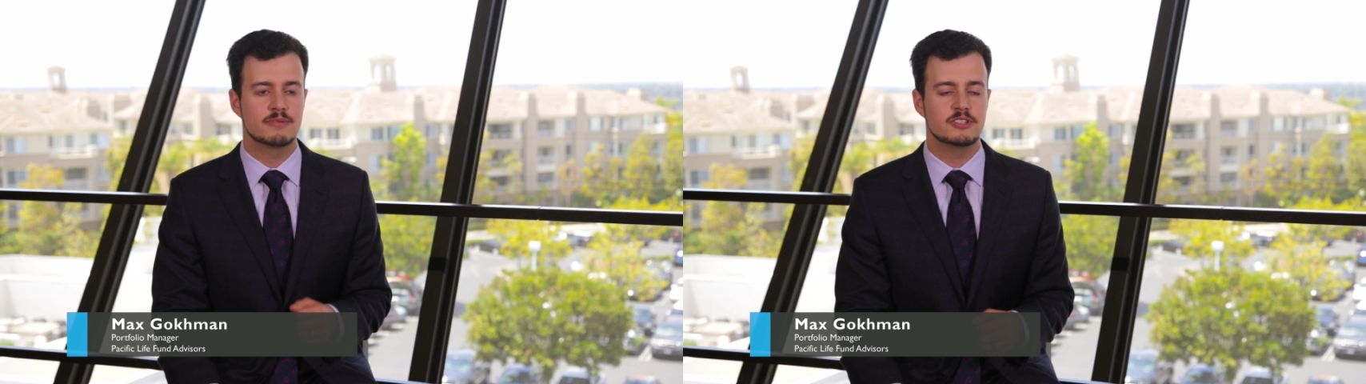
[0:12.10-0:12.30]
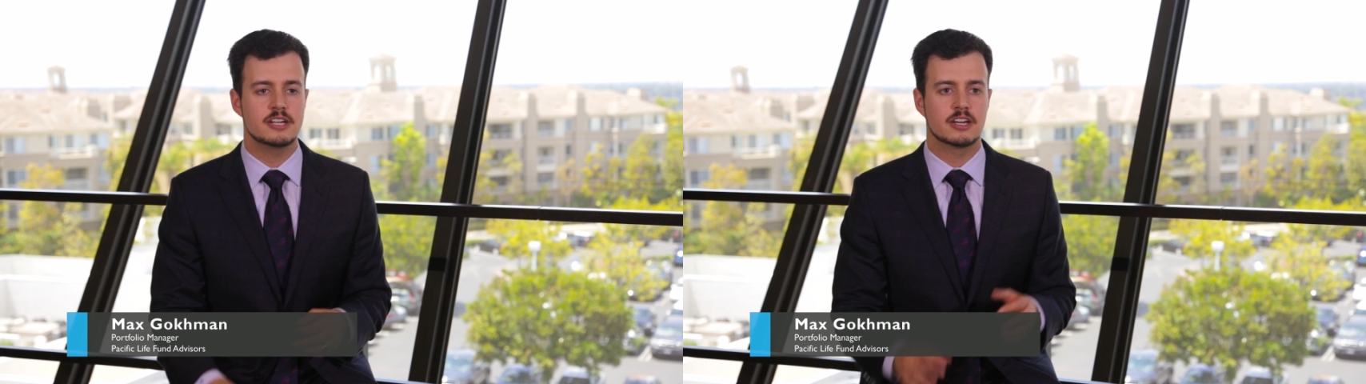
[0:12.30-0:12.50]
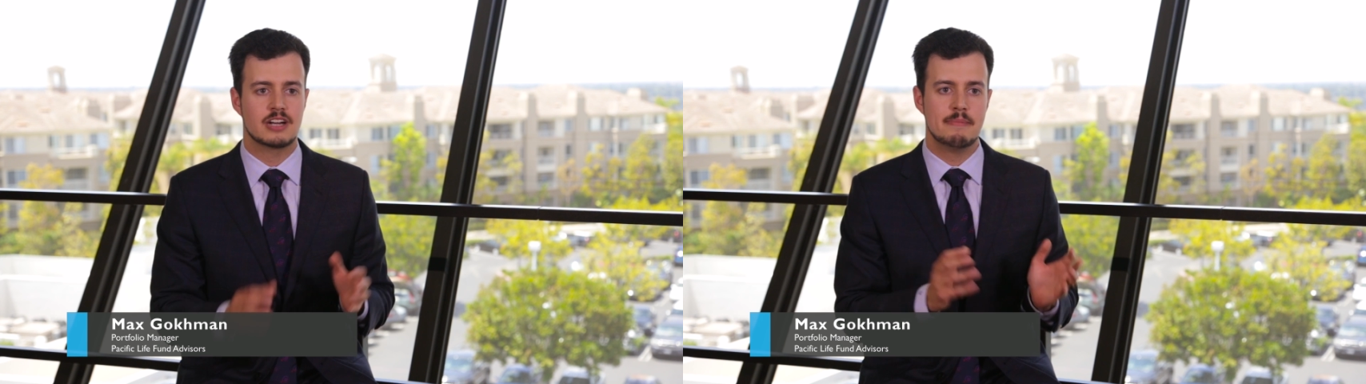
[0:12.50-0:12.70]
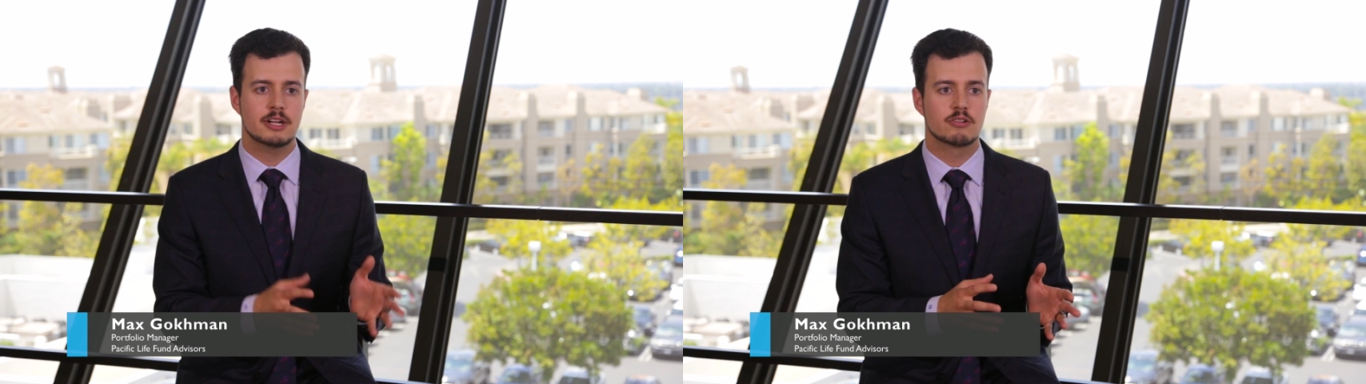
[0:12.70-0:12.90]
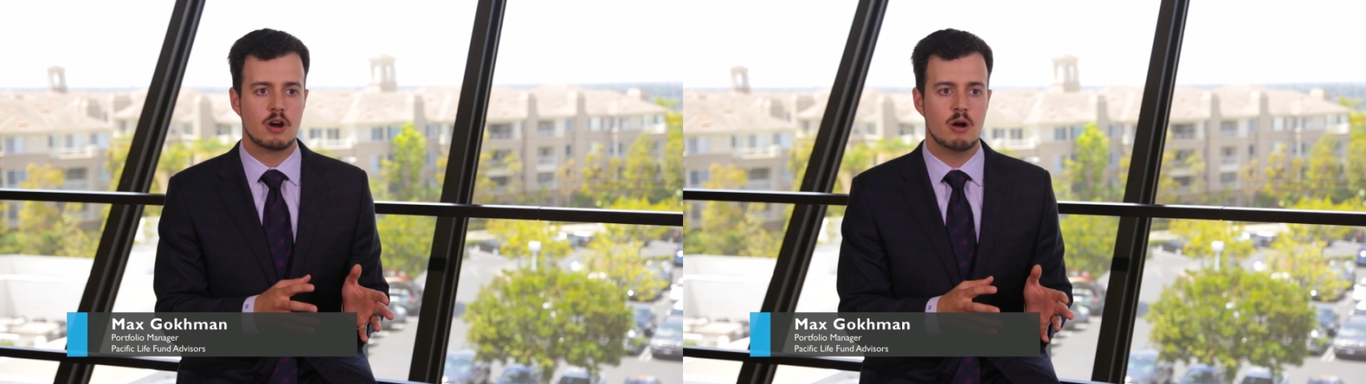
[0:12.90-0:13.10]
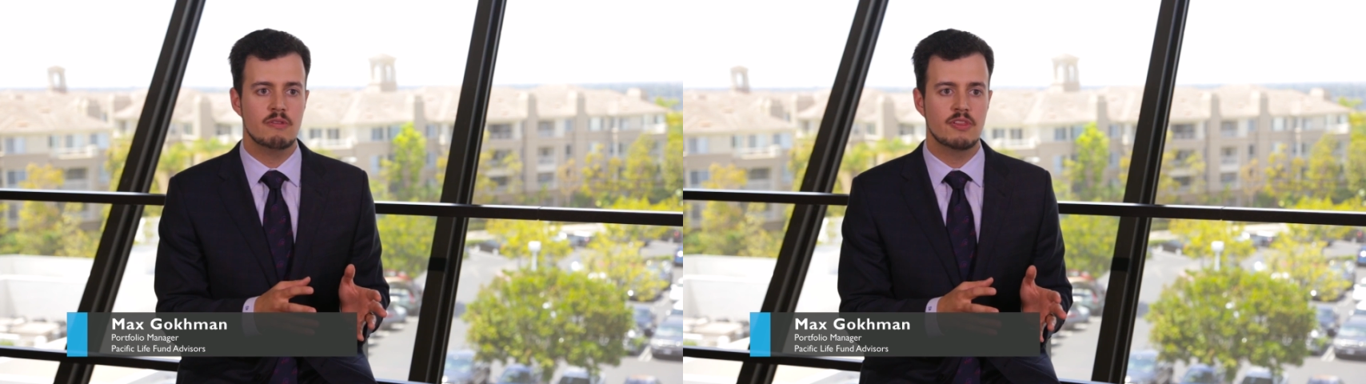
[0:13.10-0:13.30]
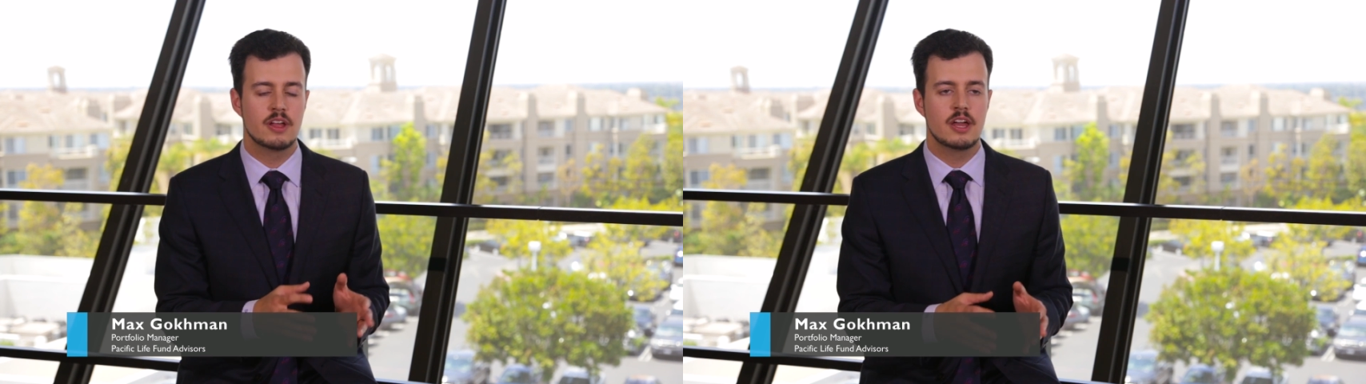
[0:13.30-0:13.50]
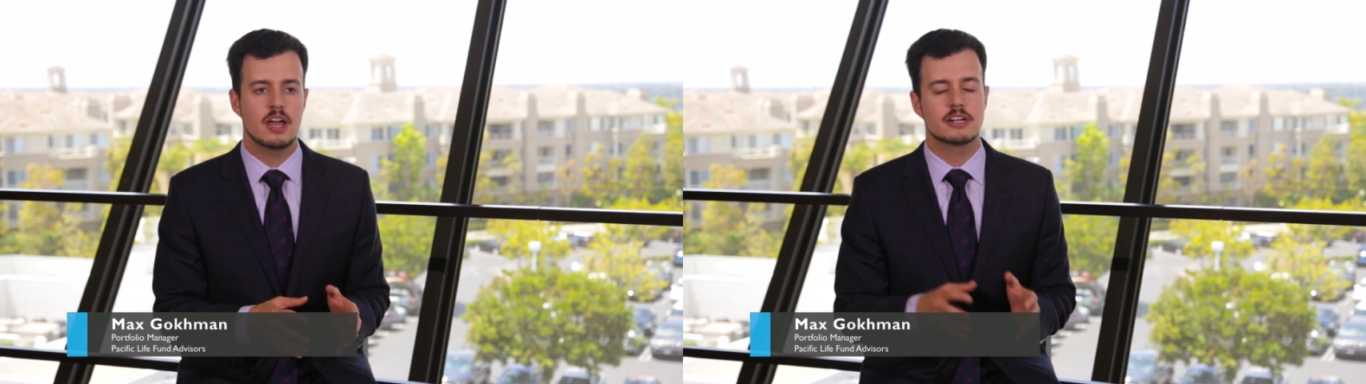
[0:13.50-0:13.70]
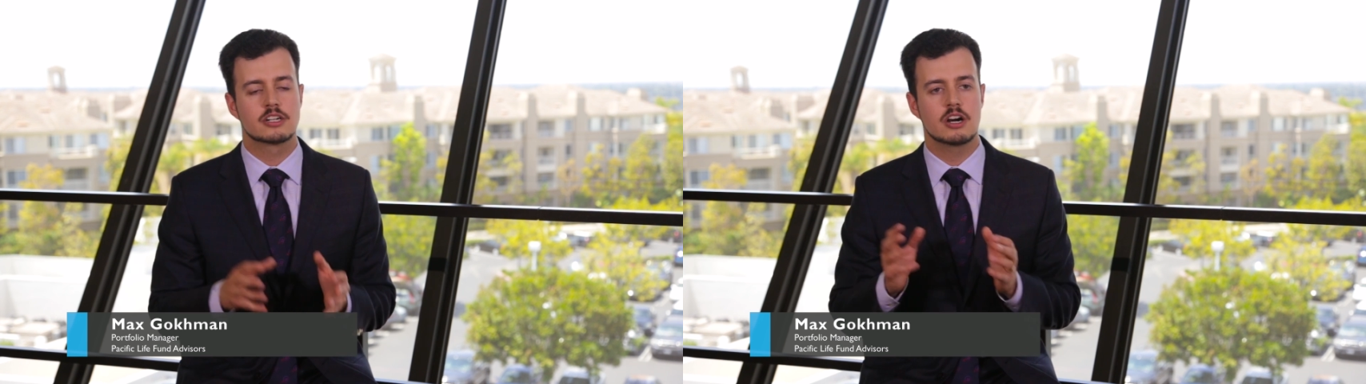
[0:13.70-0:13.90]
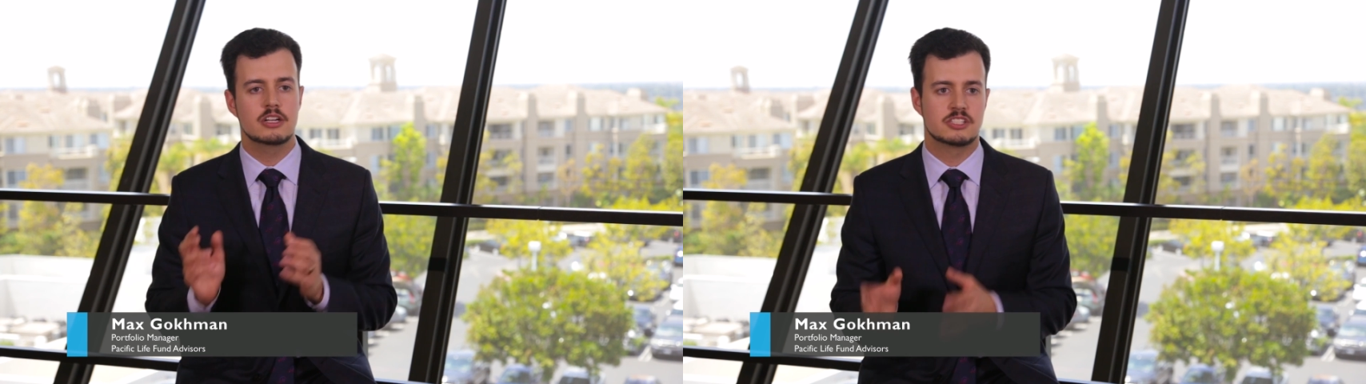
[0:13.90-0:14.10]
of the economic growth
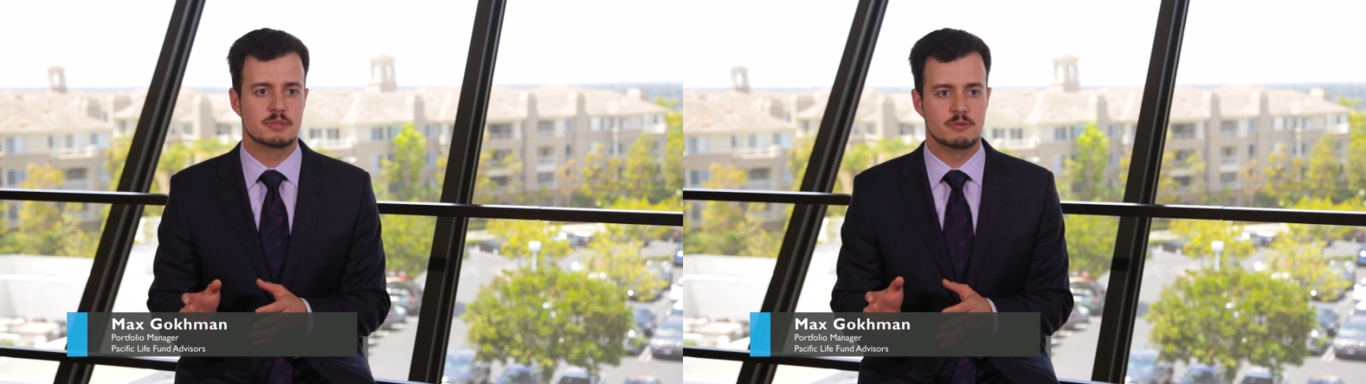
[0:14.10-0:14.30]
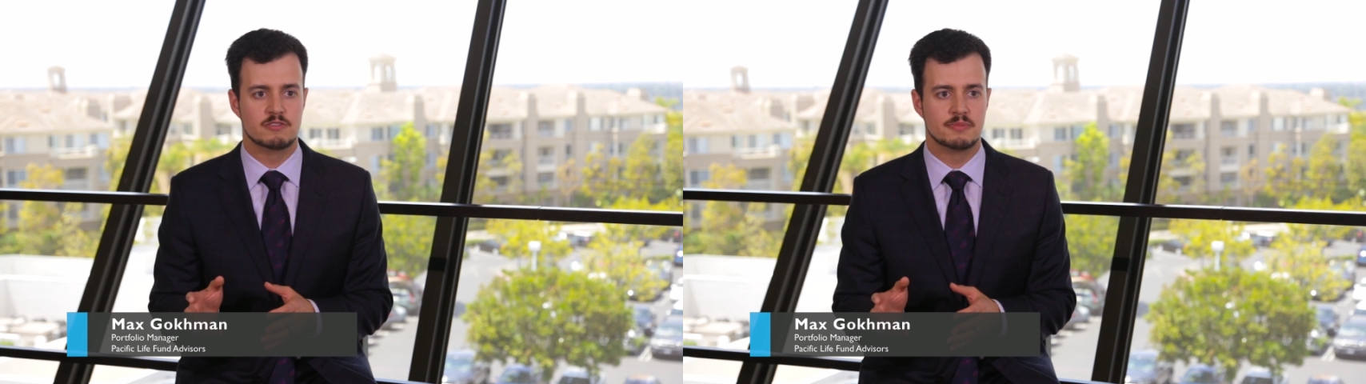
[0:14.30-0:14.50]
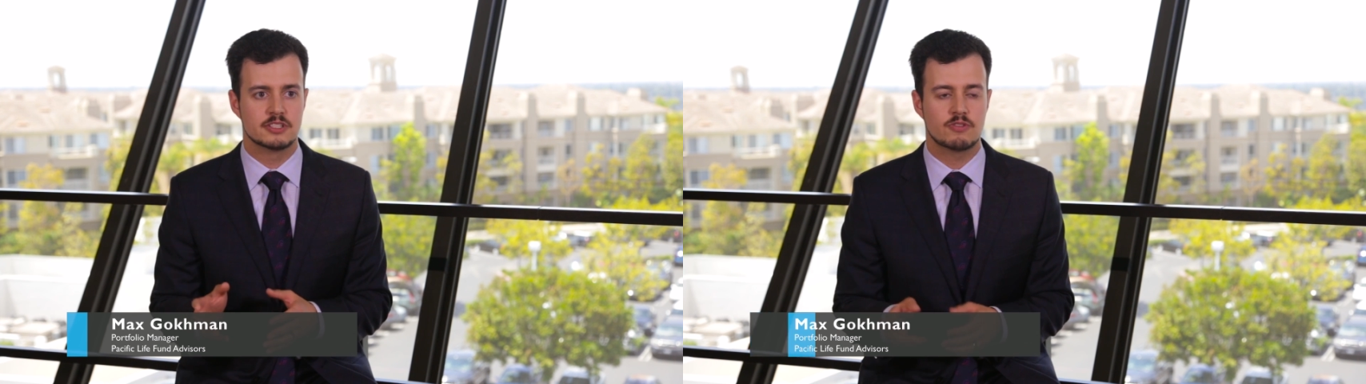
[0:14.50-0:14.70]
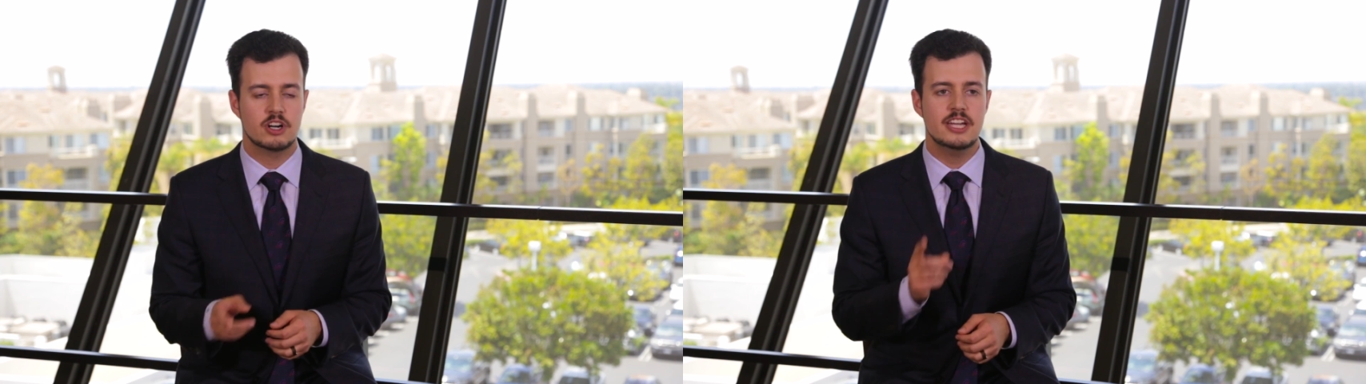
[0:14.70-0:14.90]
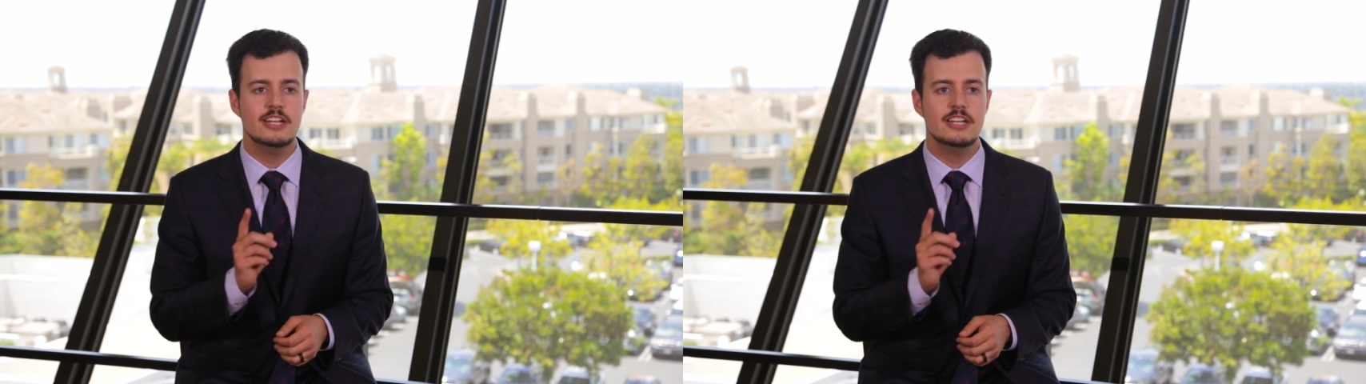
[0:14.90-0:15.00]
and currency movements for